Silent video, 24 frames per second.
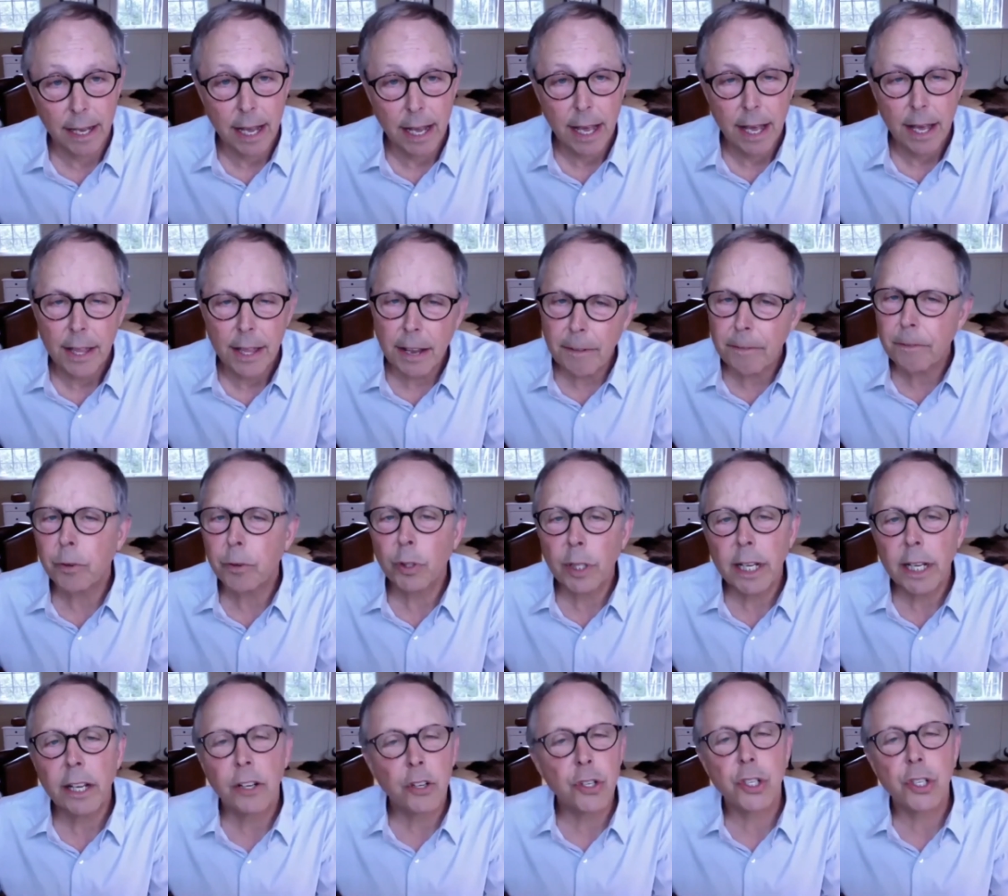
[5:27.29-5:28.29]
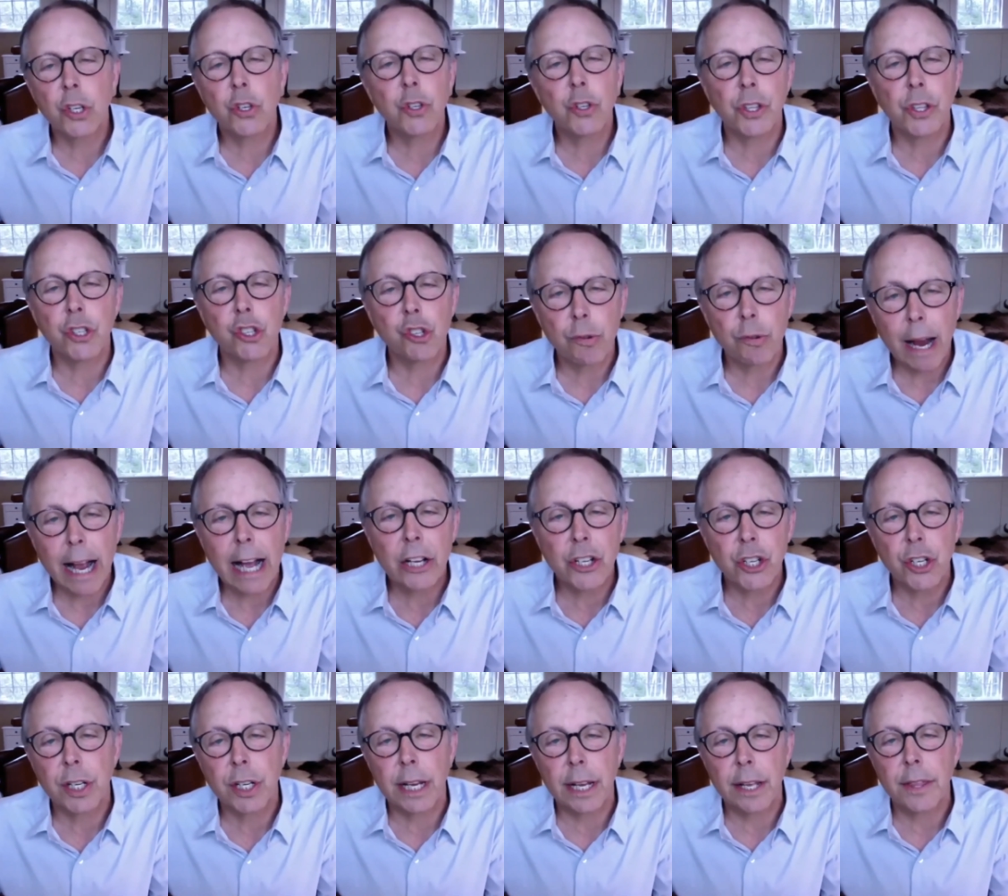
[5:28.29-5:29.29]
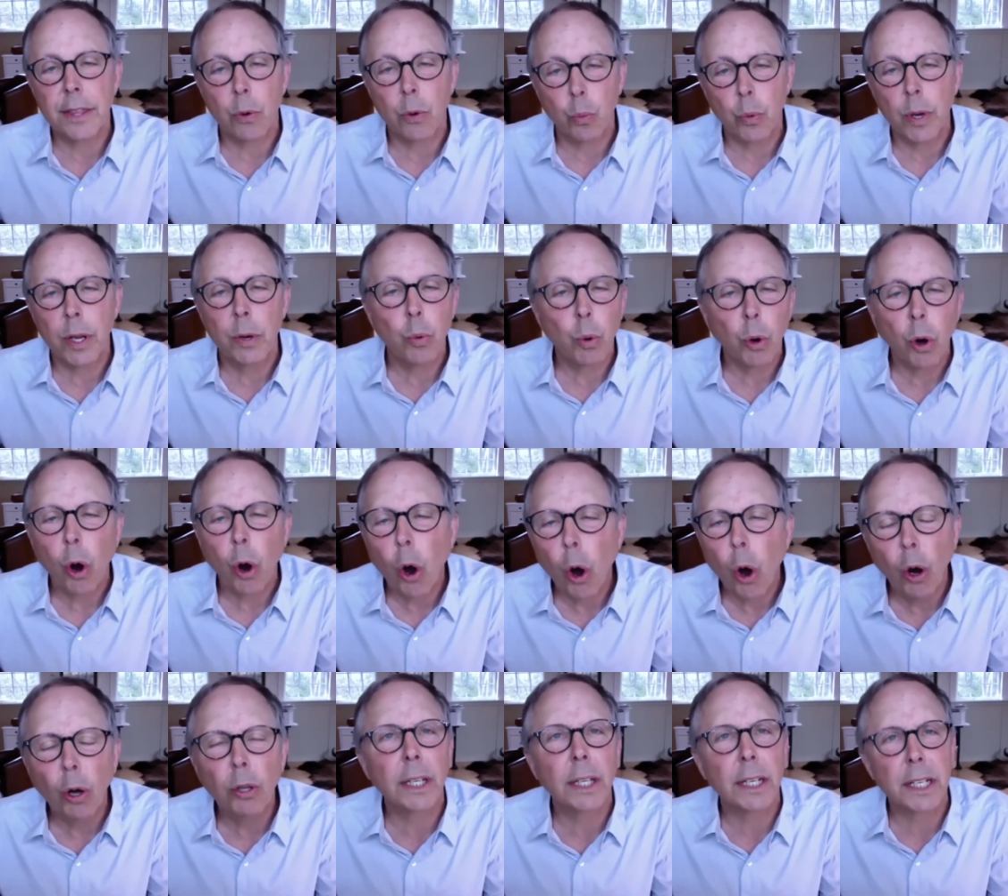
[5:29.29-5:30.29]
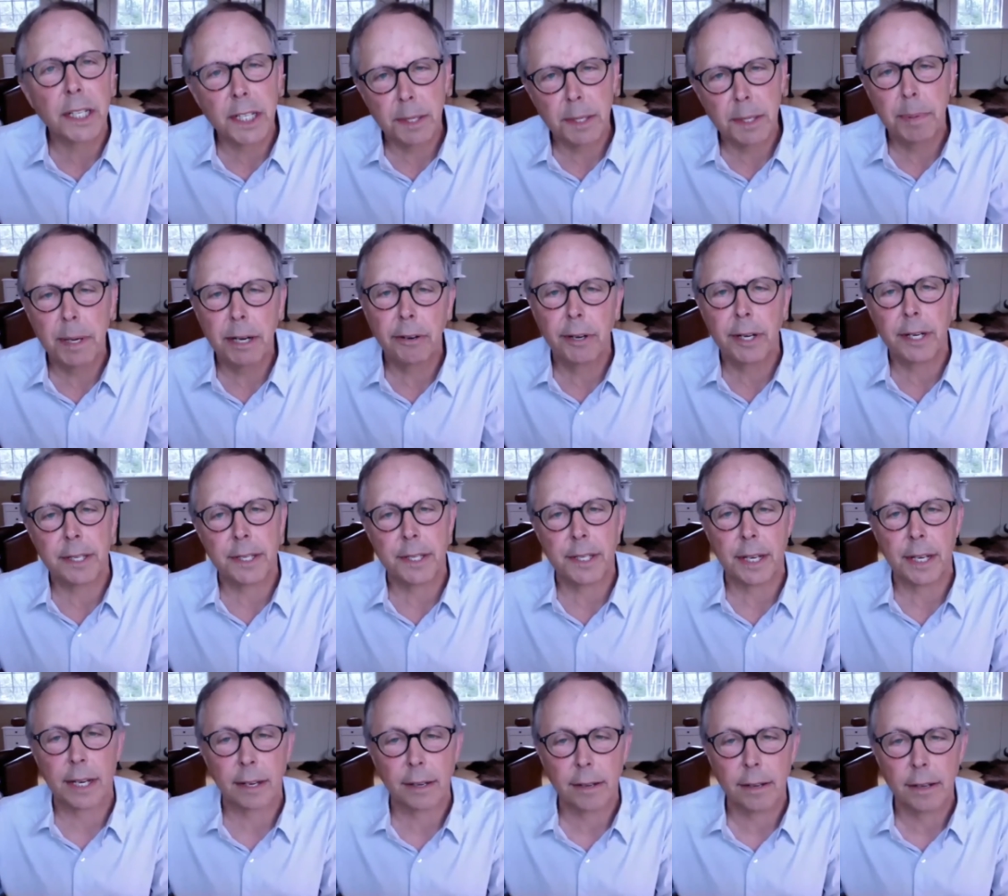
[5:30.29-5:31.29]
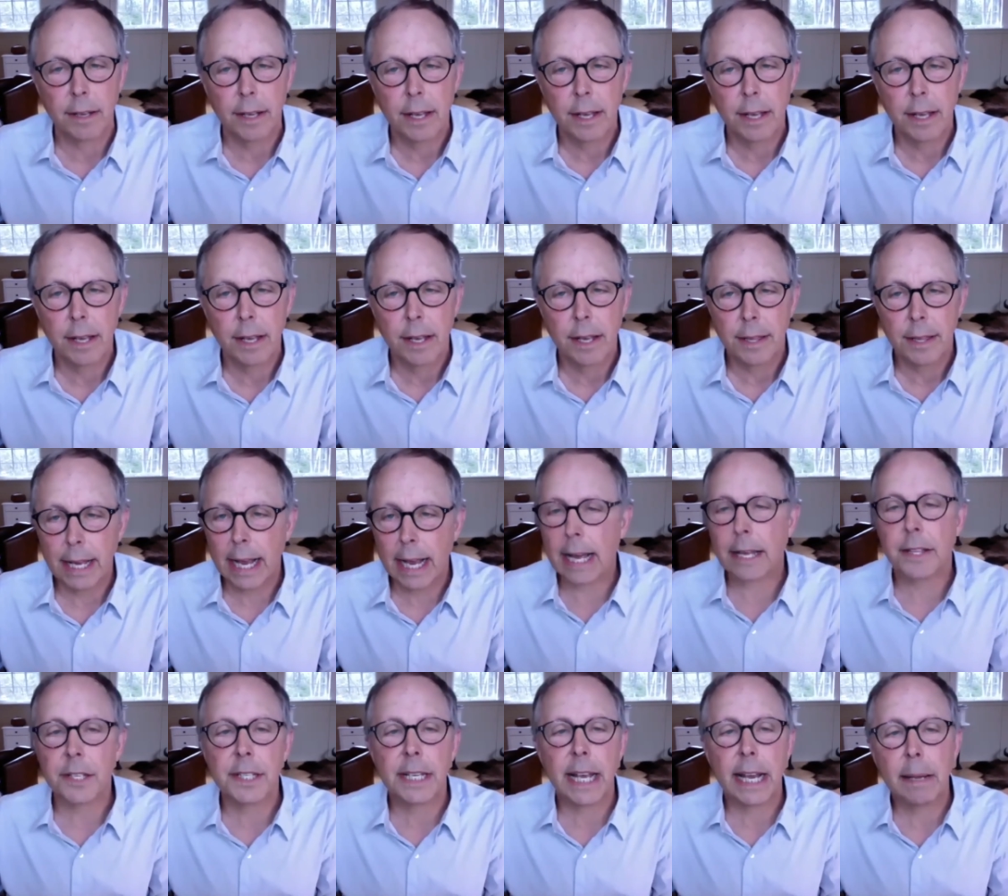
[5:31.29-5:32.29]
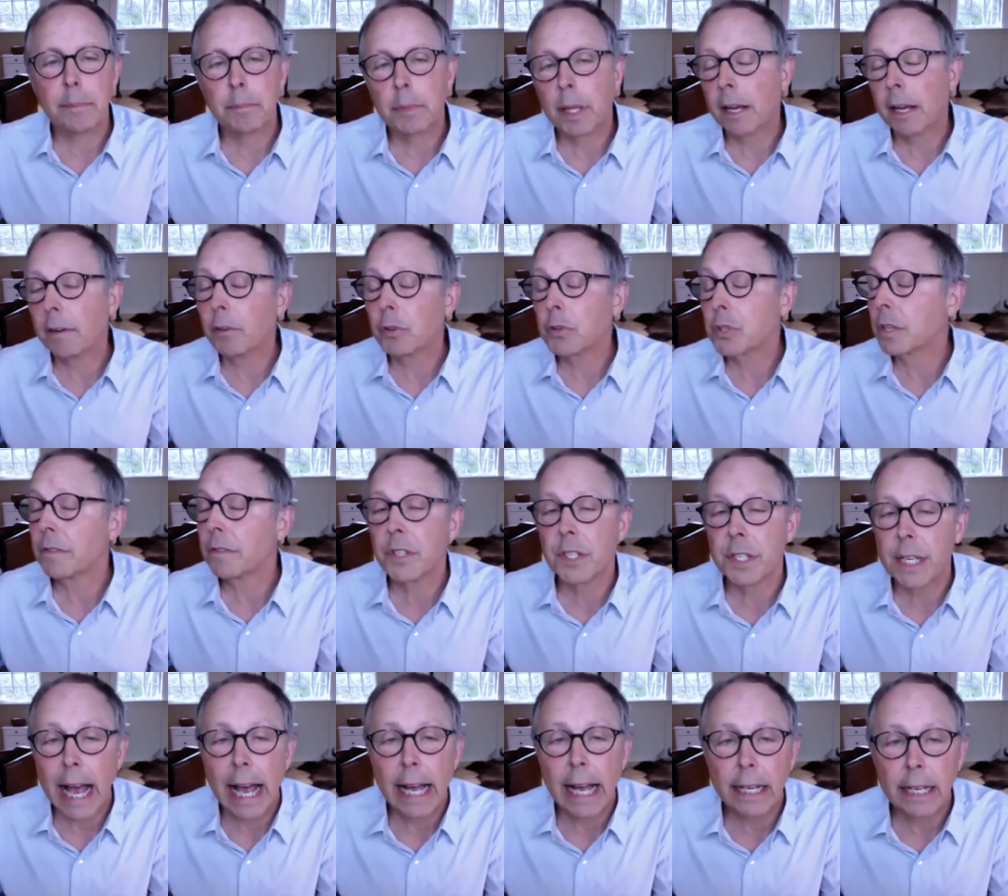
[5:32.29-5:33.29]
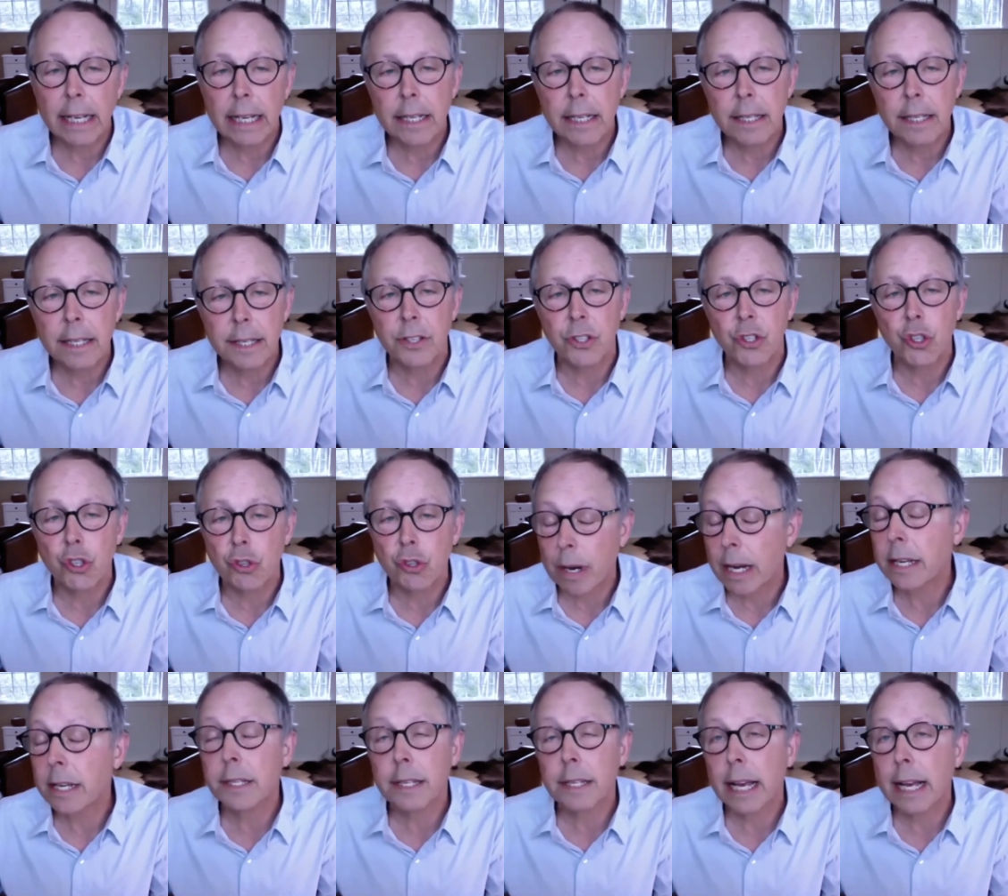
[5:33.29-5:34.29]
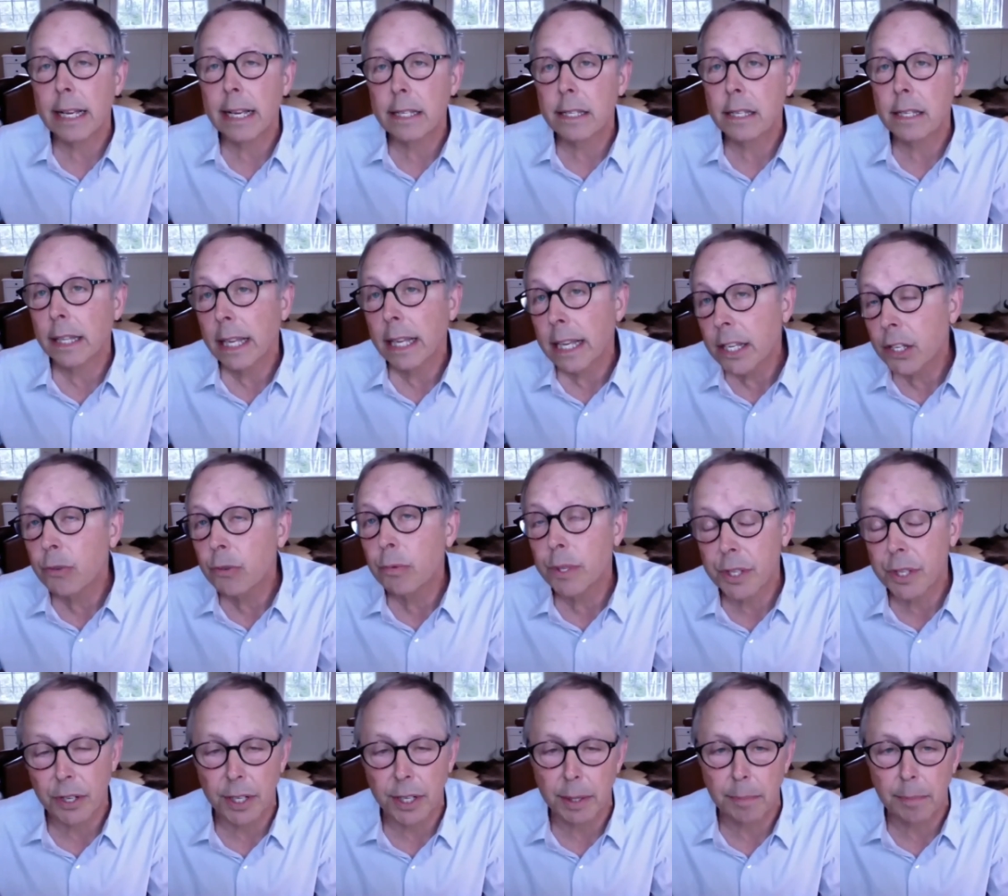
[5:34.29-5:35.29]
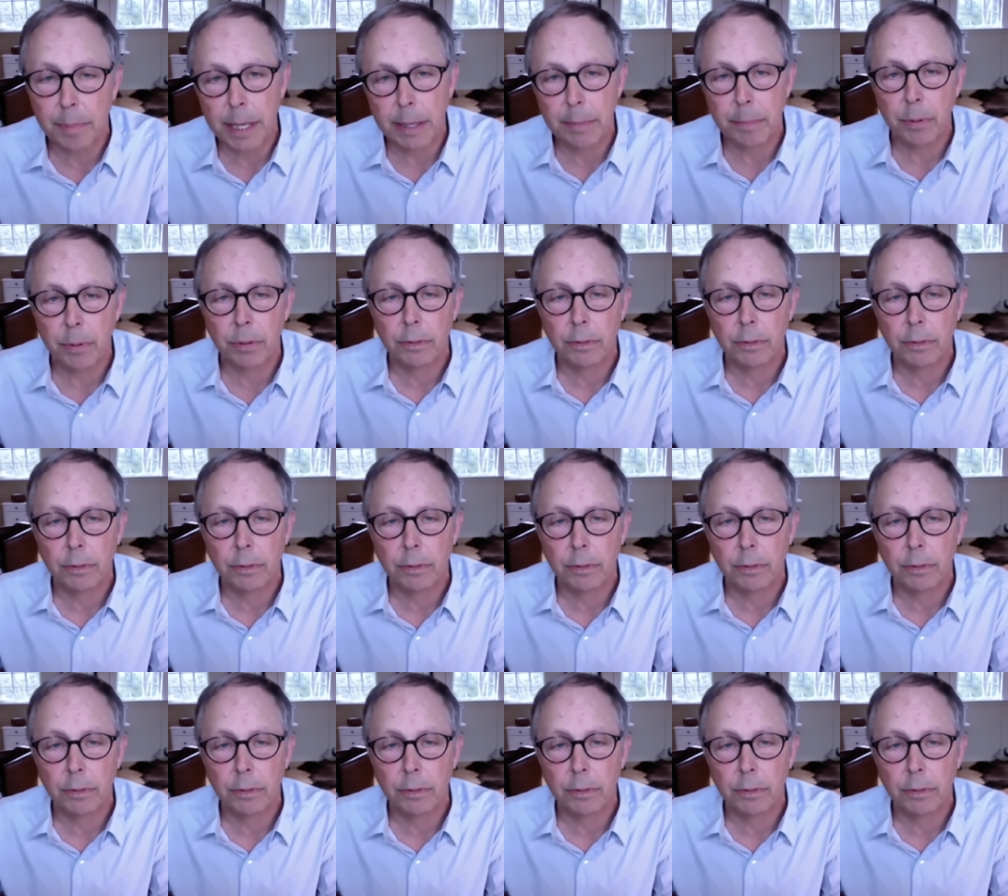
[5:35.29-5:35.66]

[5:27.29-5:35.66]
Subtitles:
They fully understood the tragedy that we were all experiencing. They had the same levels of sadness and stress as less resilient people.